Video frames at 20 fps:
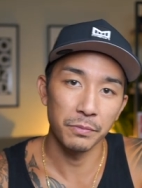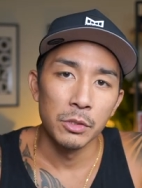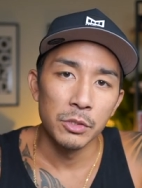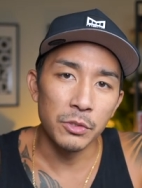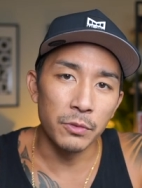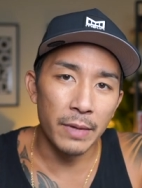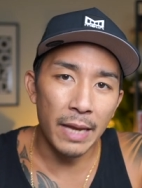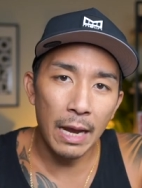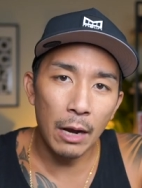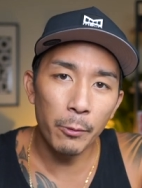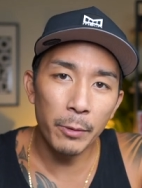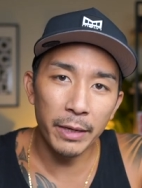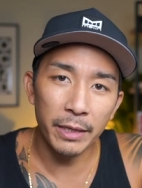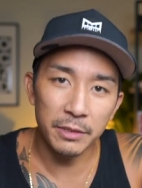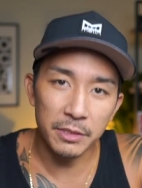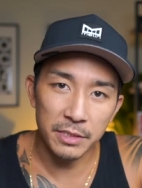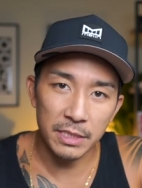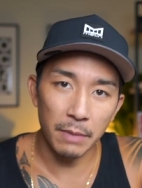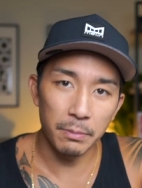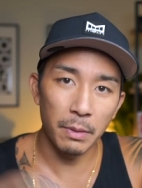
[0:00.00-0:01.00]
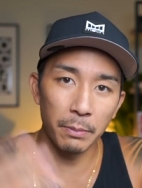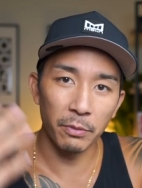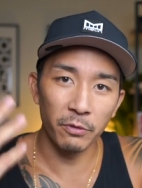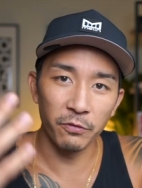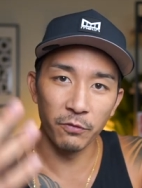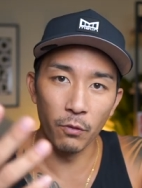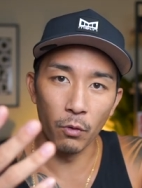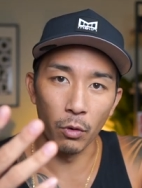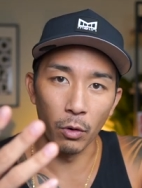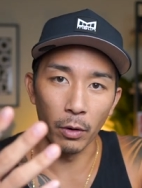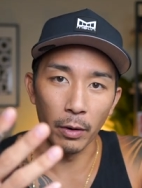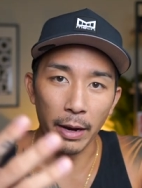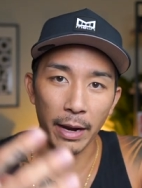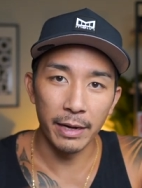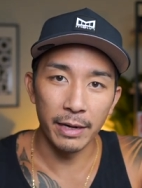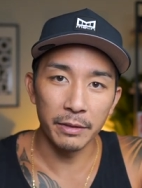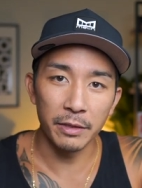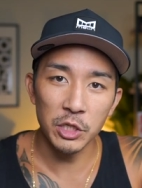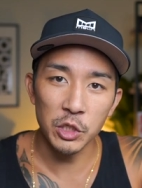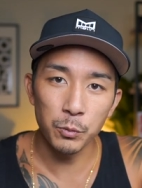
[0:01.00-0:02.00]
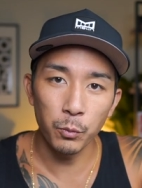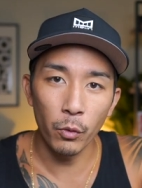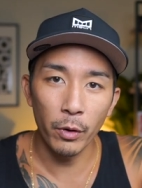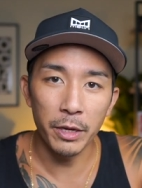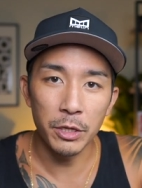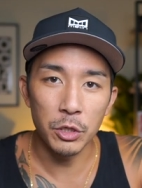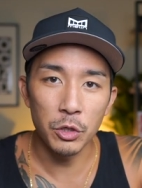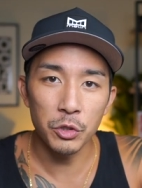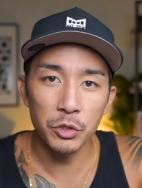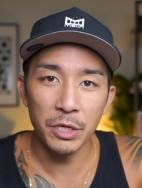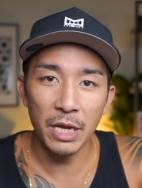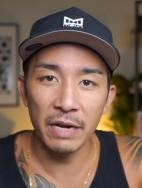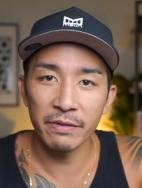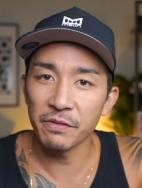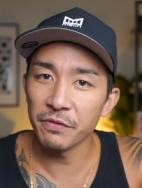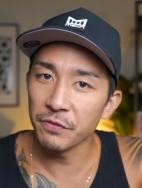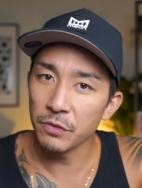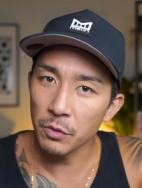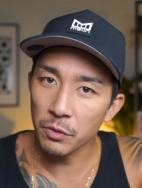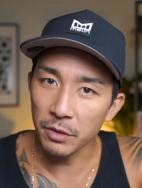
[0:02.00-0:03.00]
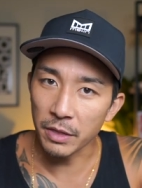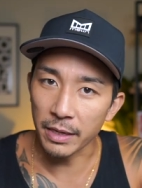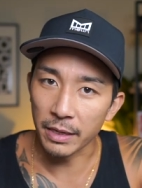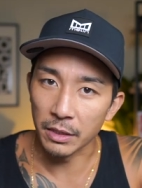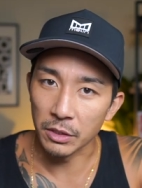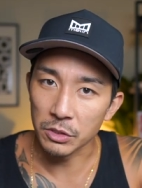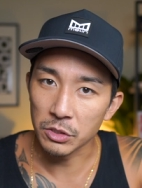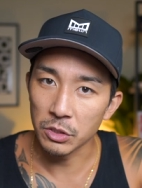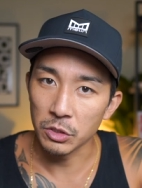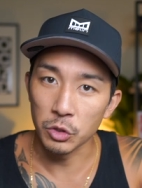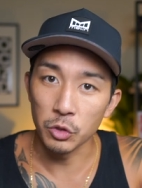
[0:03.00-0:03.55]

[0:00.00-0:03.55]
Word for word: So now we get to step number four. And at this point, you should have a few things.